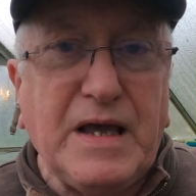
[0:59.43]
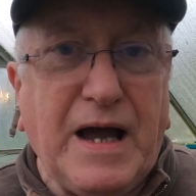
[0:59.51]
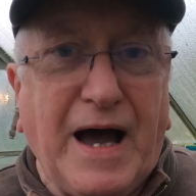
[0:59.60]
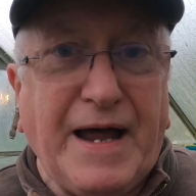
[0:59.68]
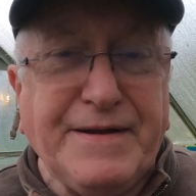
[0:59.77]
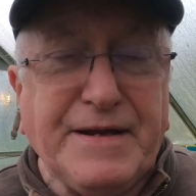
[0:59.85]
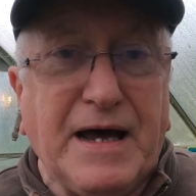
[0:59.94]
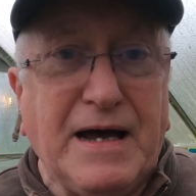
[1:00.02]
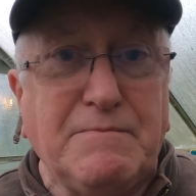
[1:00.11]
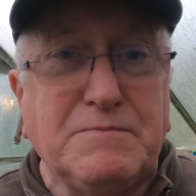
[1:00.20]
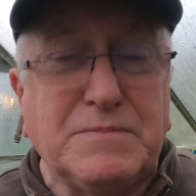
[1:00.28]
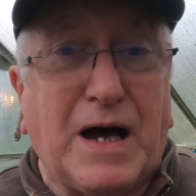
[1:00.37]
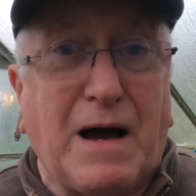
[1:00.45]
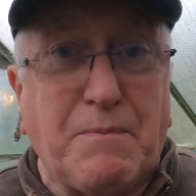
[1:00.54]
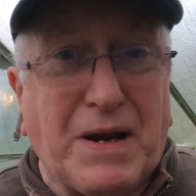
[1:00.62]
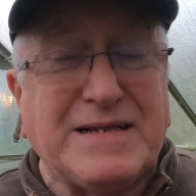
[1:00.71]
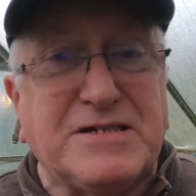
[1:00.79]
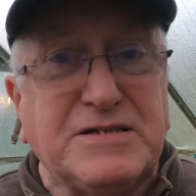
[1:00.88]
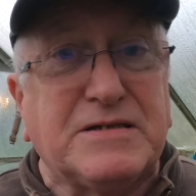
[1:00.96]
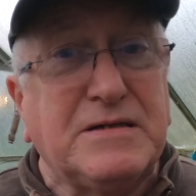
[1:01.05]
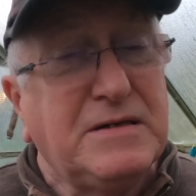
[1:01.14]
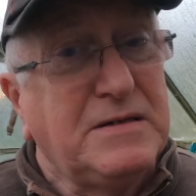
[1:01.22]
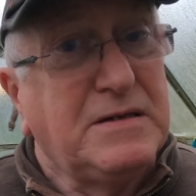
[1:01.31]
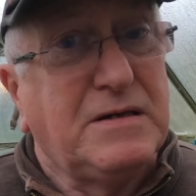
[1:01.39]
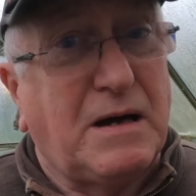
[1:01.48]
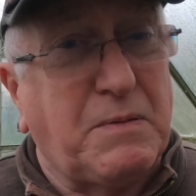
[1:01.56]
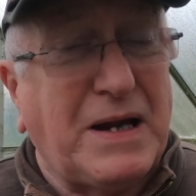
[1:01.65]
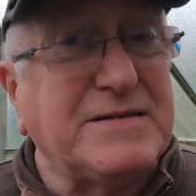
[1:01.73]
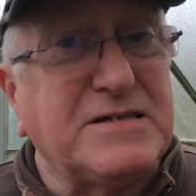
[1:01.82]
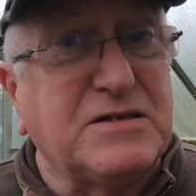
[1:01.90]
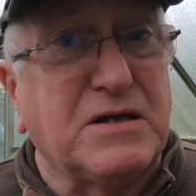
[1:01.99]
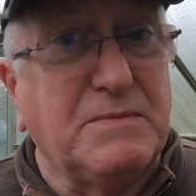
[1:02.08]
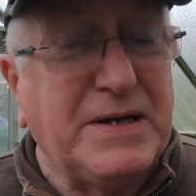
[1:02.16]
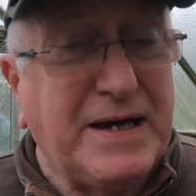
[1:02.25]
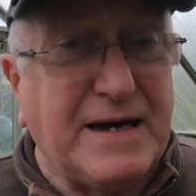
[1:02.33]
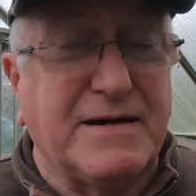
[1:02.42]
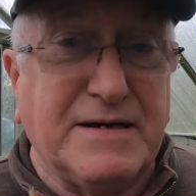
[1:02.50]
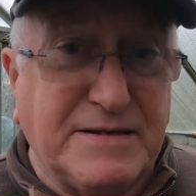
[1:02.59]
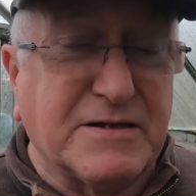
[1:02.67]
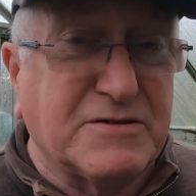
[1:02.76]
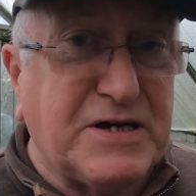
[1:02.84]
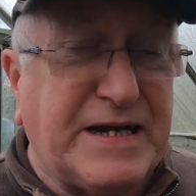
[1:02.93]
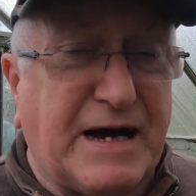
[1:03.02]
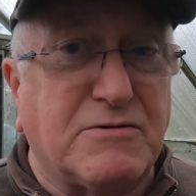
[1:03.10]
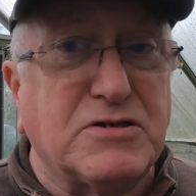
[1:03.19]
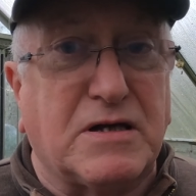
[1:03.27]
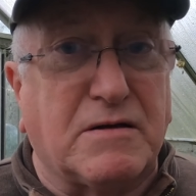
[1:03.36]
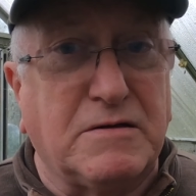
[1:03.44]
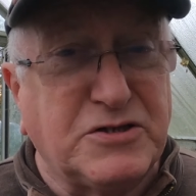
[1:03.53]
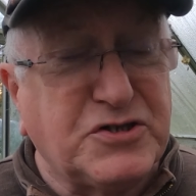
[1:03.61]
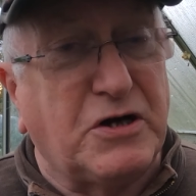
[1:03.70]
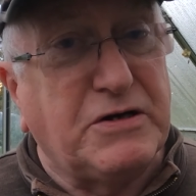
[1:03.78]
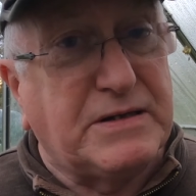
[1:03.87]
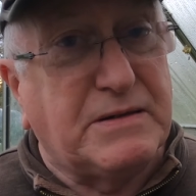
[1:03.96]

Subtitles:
And I planted them here in the greenhouse, and I'm going to show you